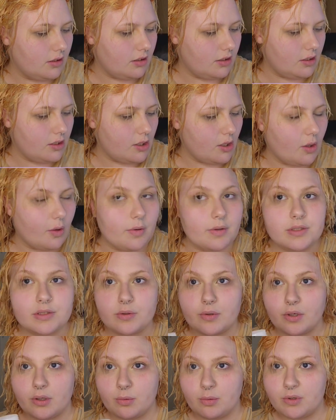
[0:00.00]
And you always
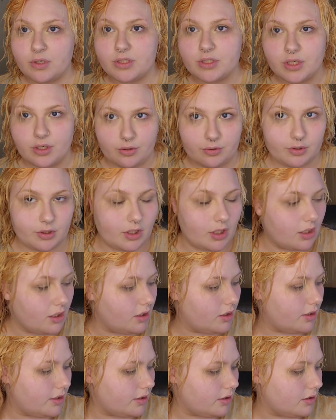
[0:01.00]
want to put toner
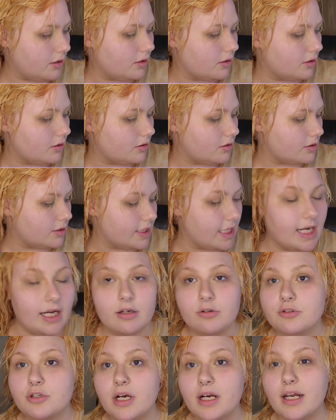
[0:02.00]
on
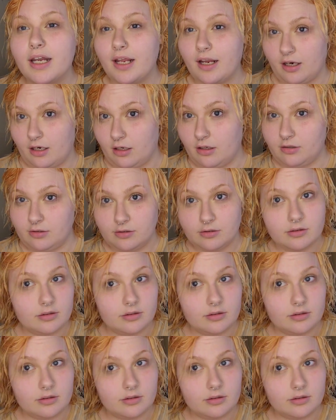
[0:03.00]
towel dried hair.